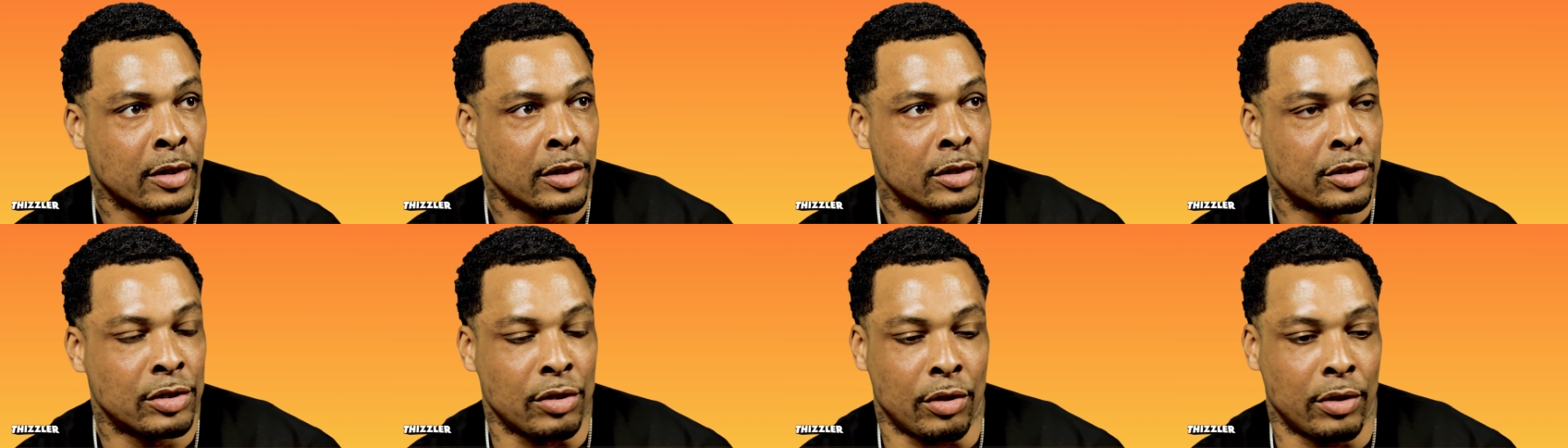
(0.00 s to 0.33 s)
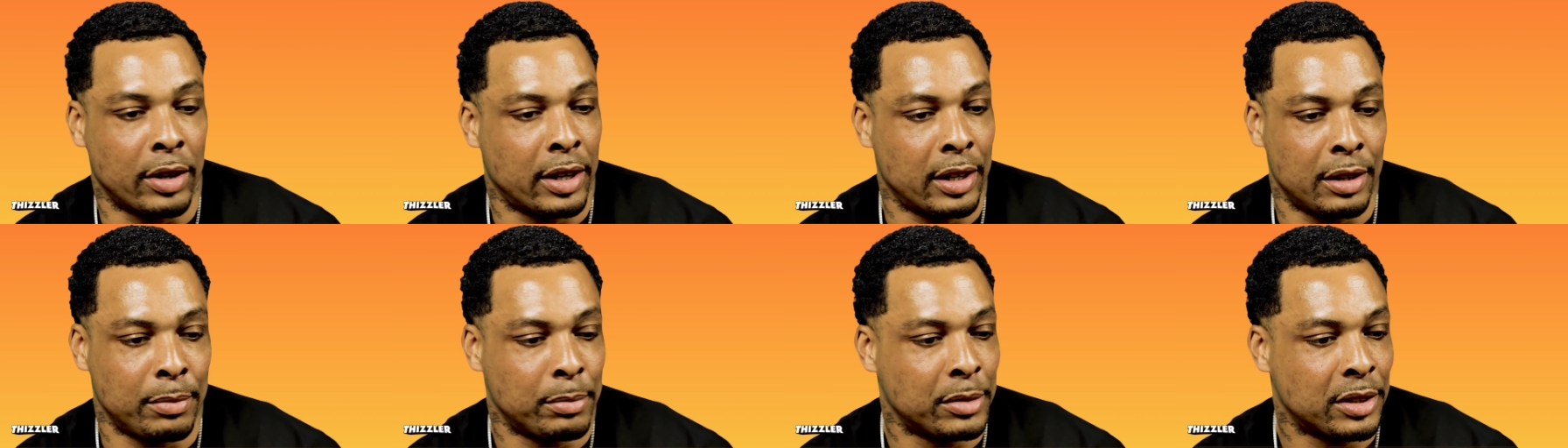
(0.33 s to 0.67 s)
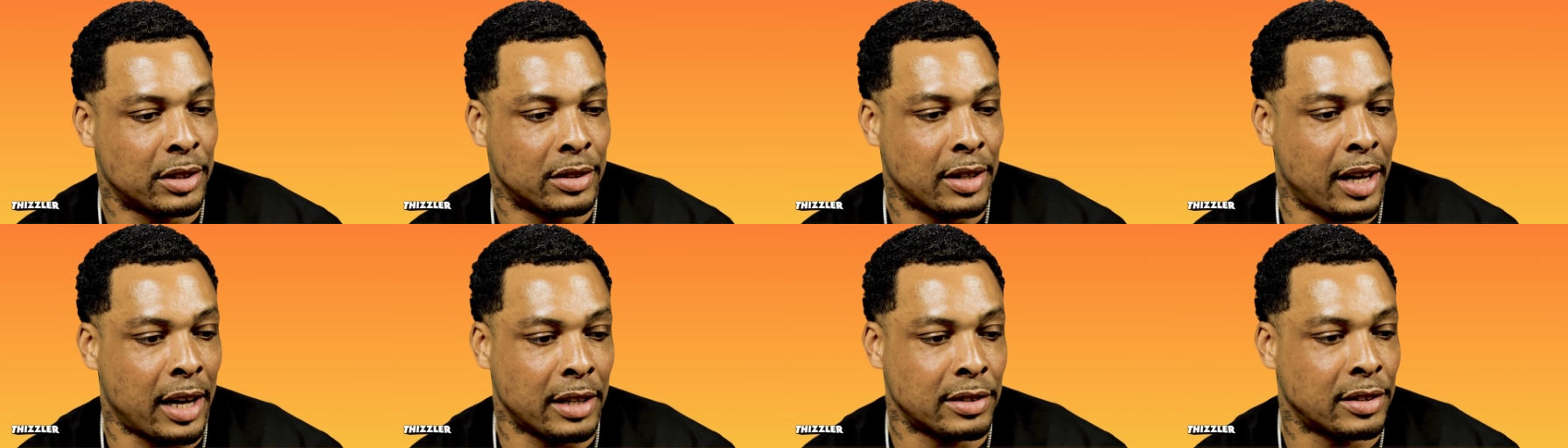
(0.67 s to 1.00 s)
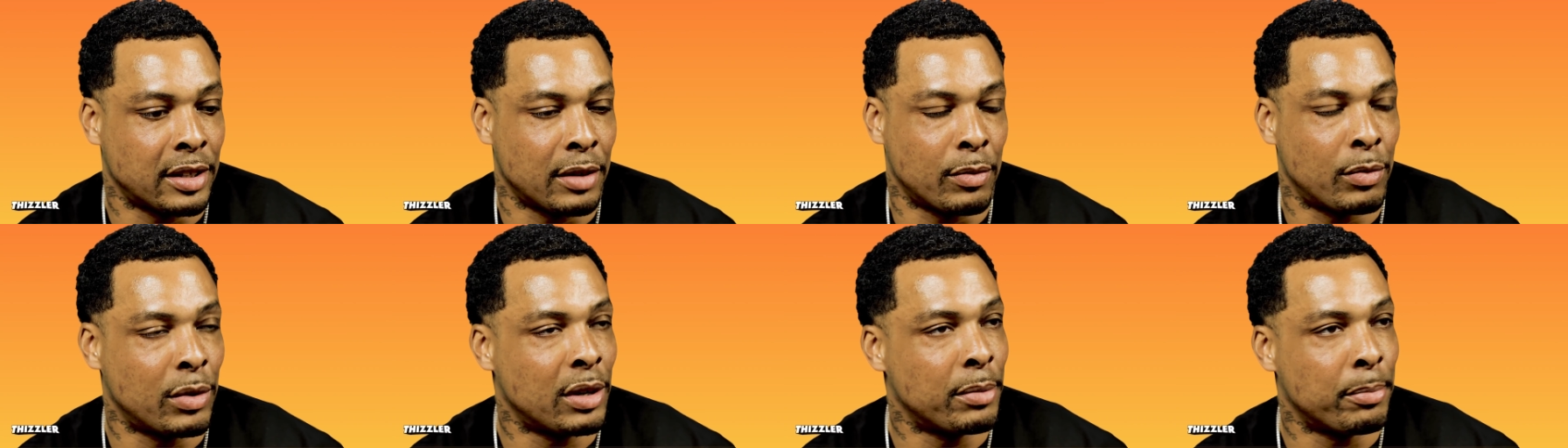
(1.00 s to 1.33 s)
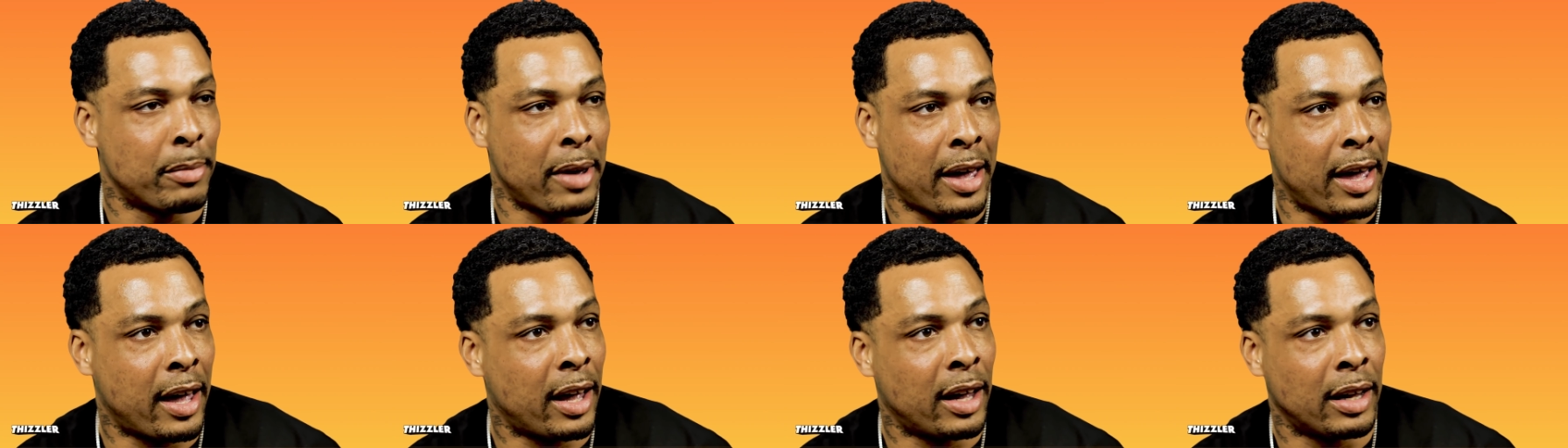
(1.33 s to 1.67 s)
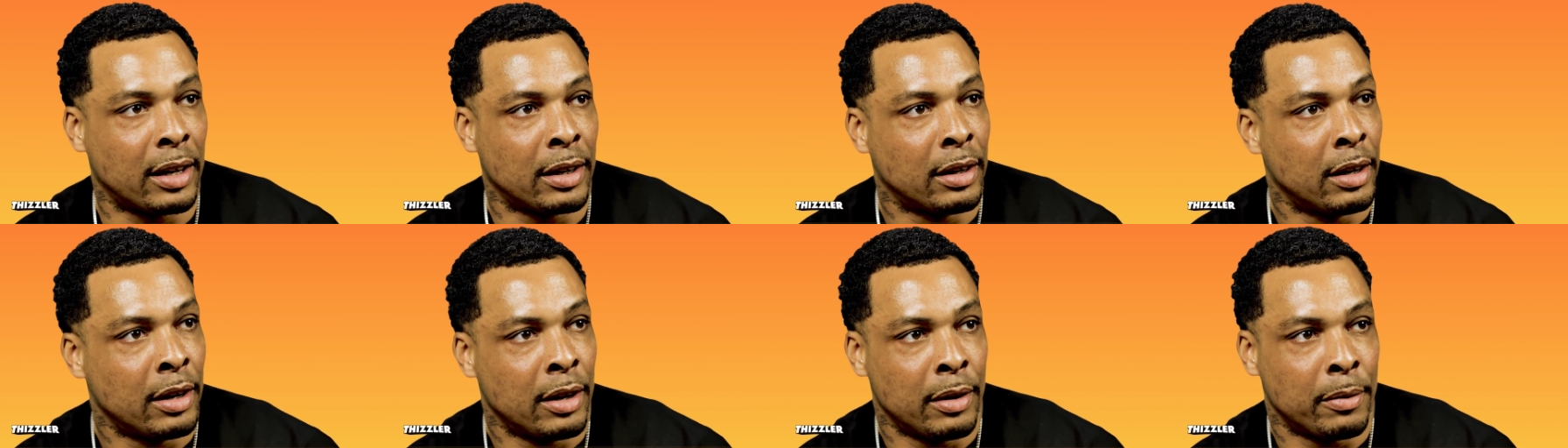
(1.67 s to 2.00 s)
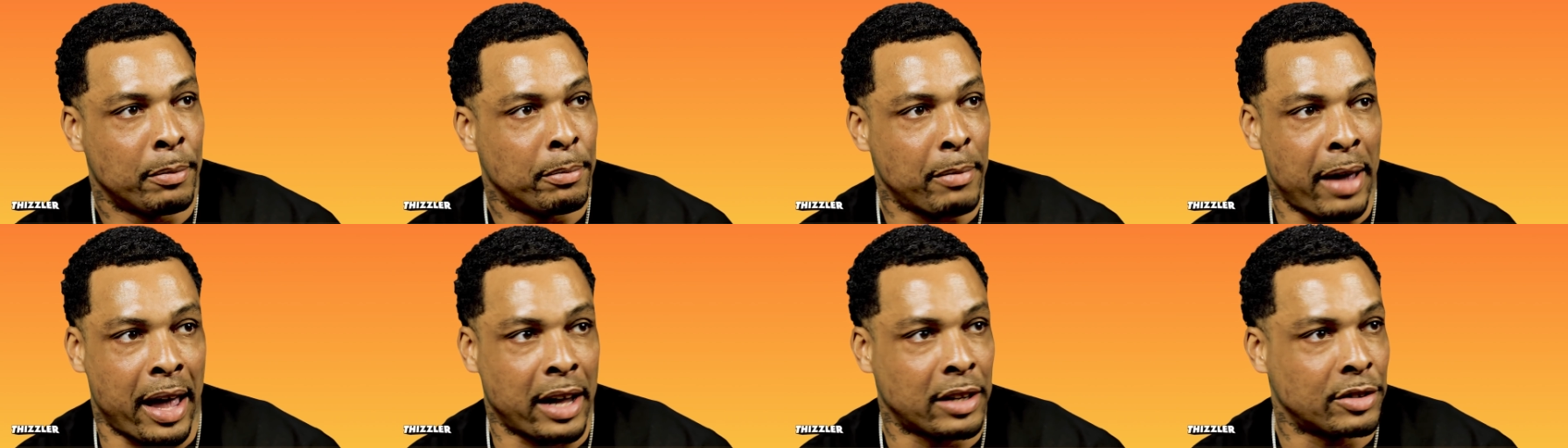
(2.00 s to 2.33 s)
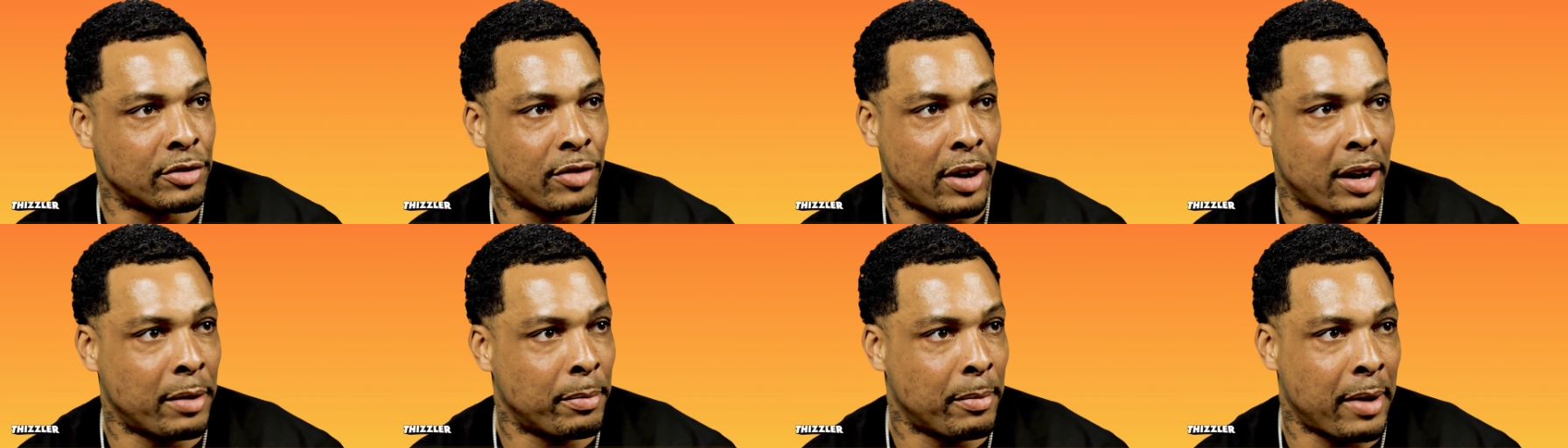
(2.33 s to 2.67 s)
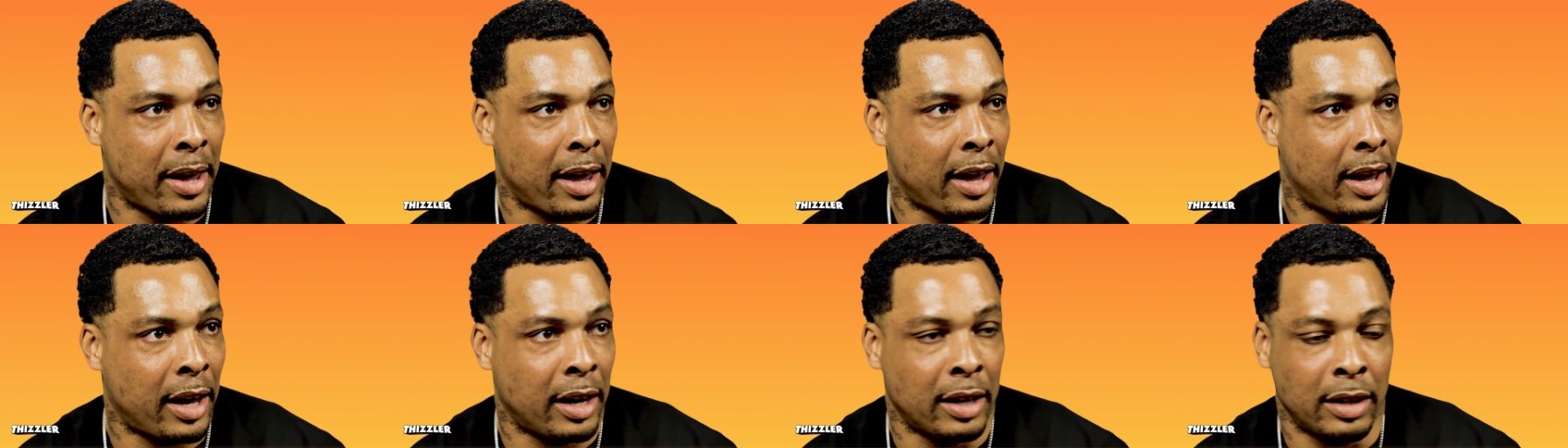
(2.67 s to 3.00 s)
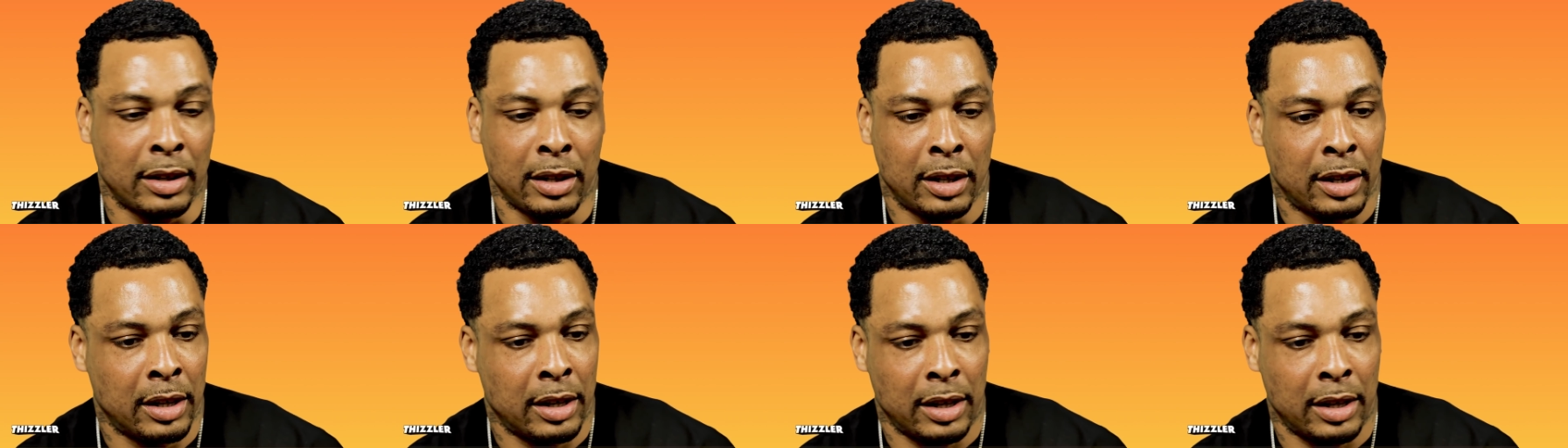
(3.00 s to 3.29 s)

So any mistakes that we made, Mac Dre made,